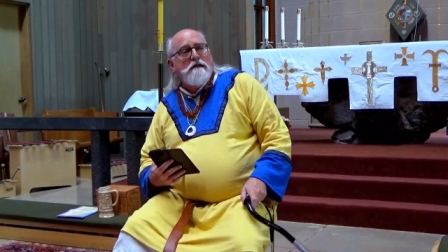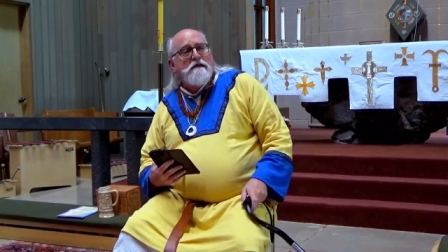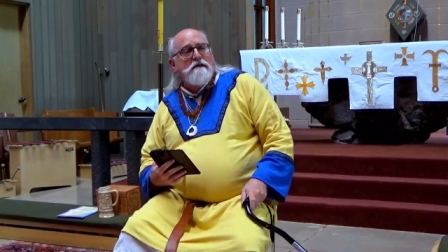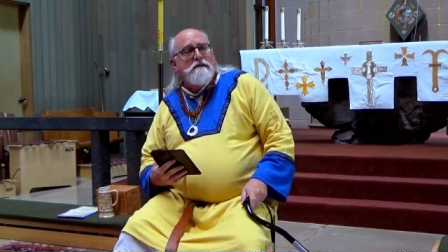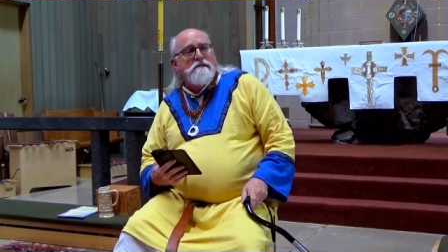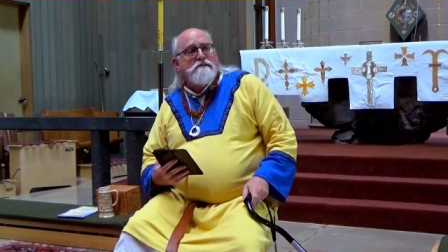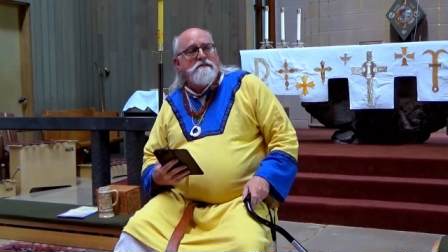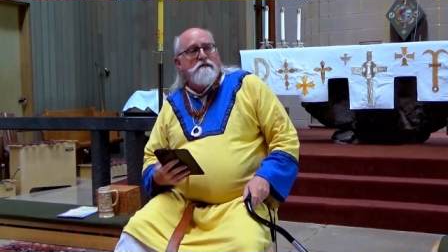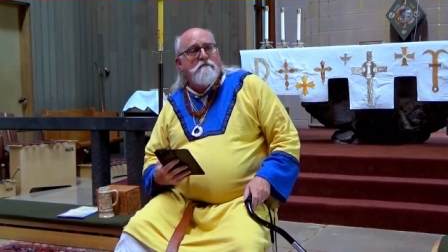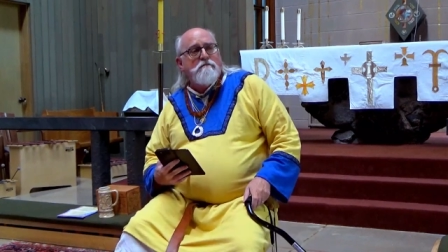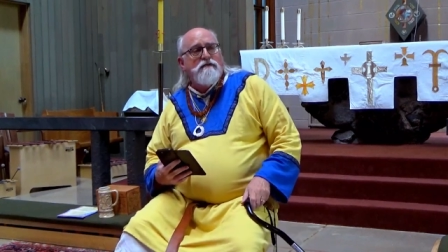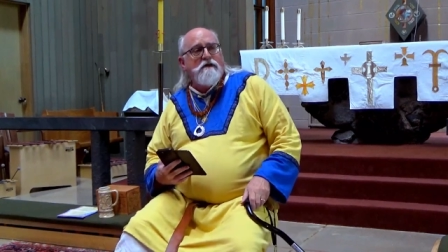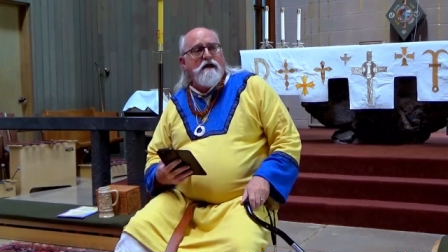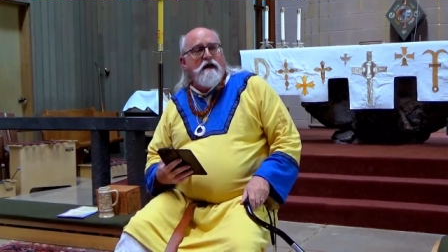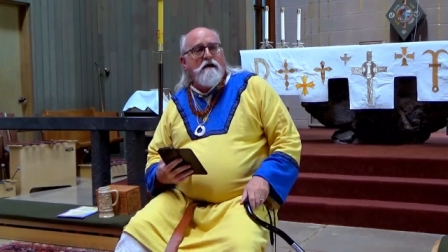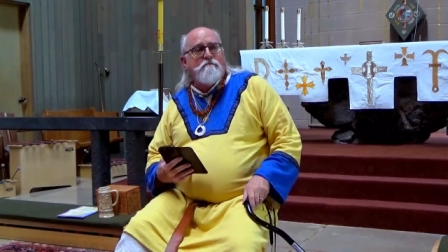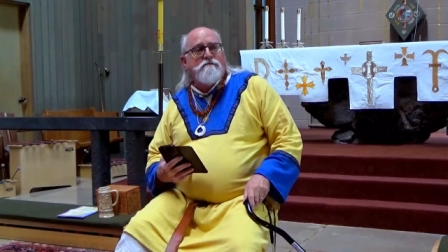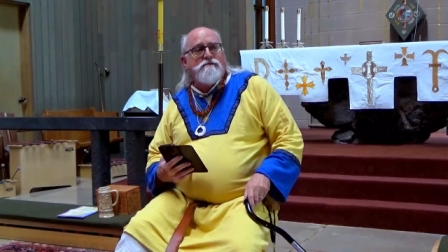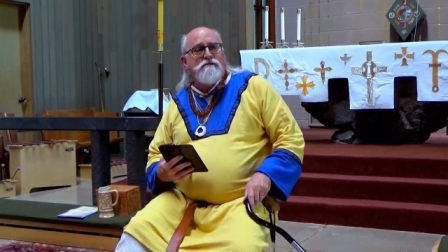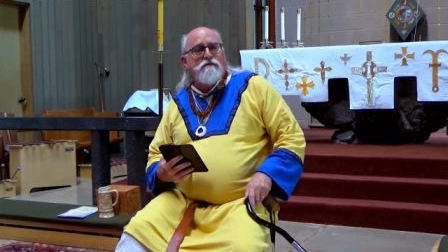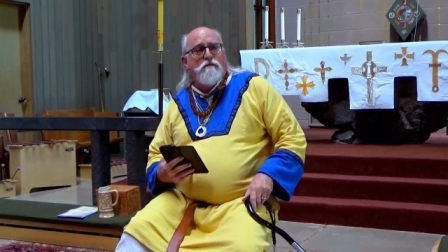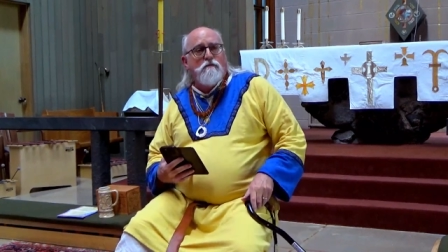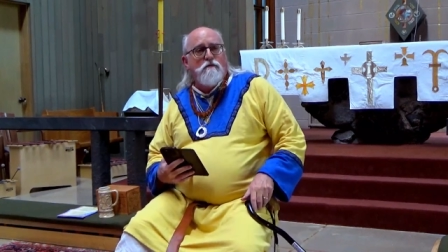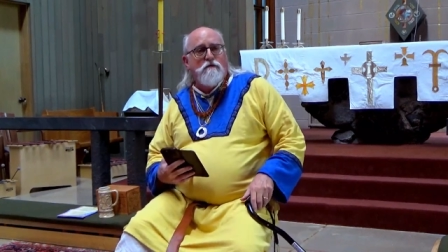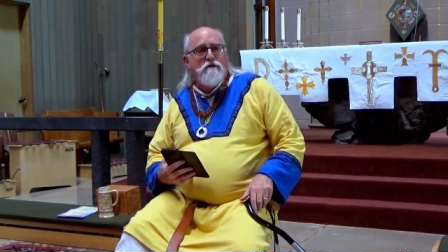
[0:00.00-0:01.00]
Sometimes
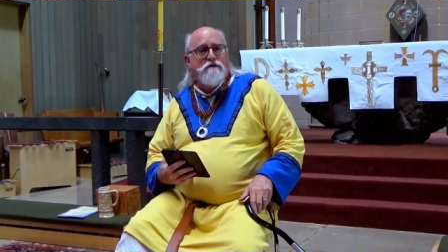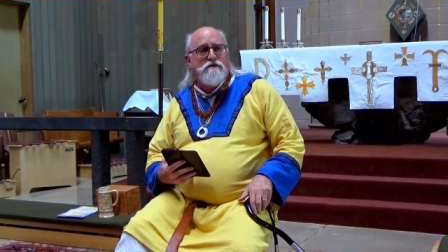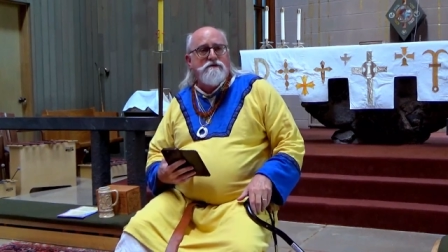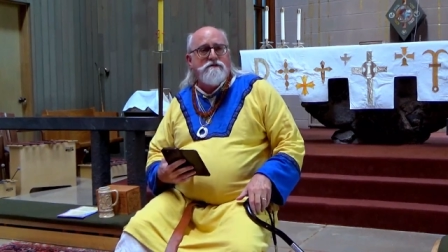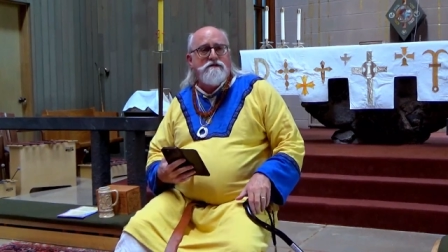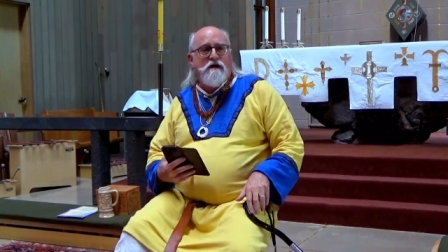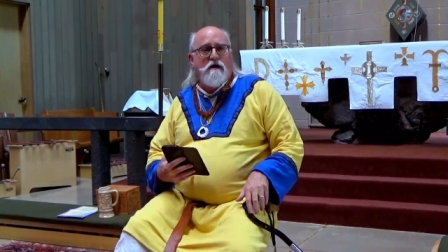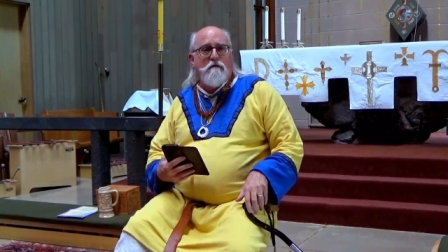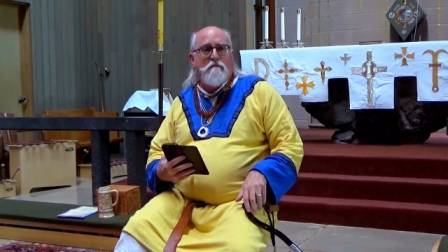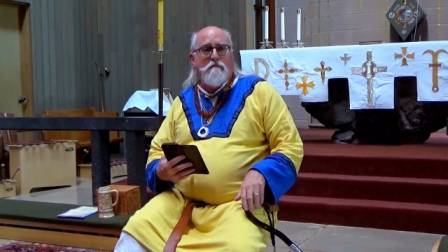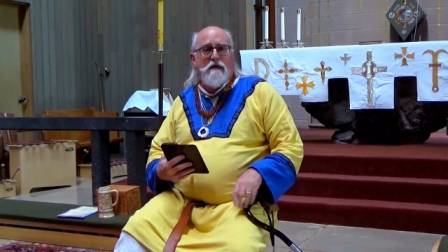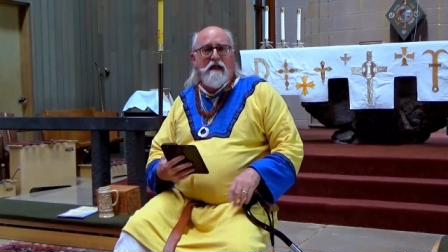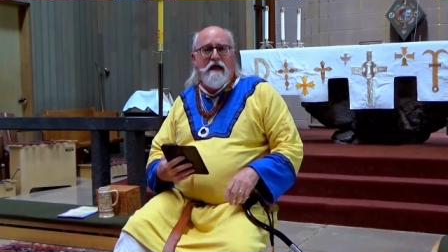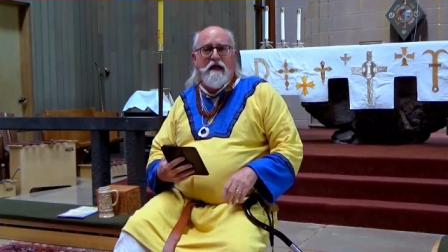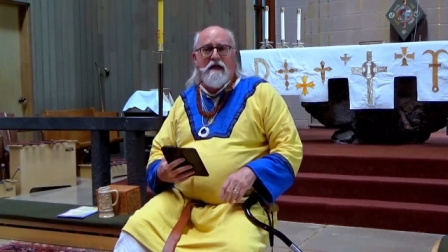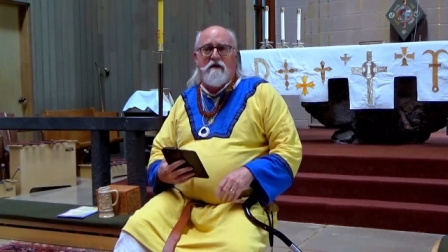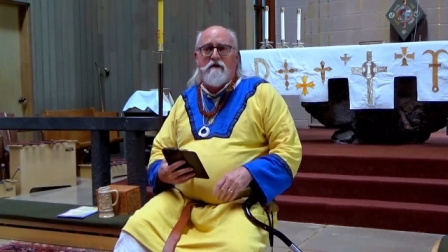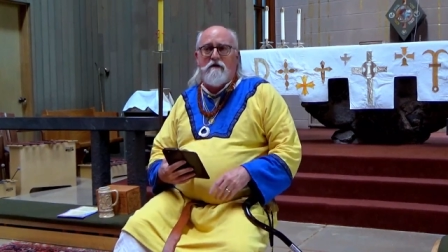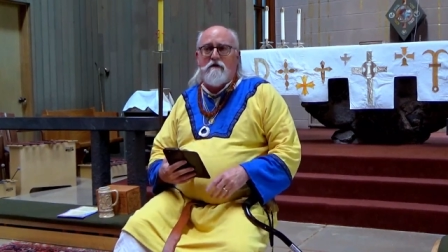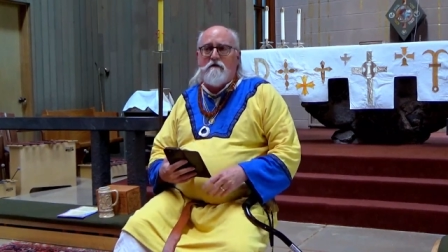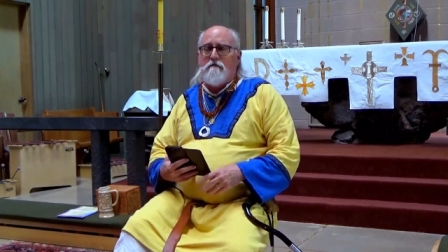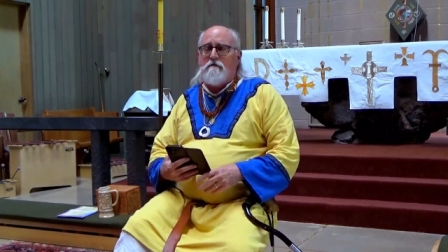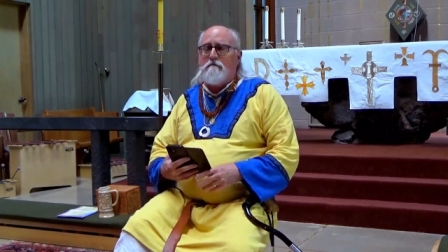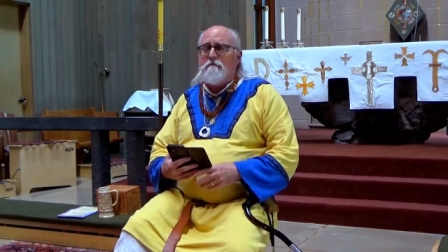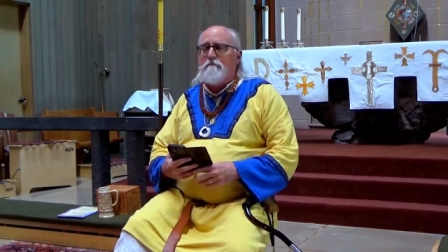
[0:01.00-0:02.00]
the words come
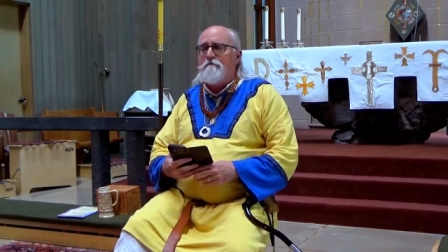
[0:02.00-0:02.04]
later.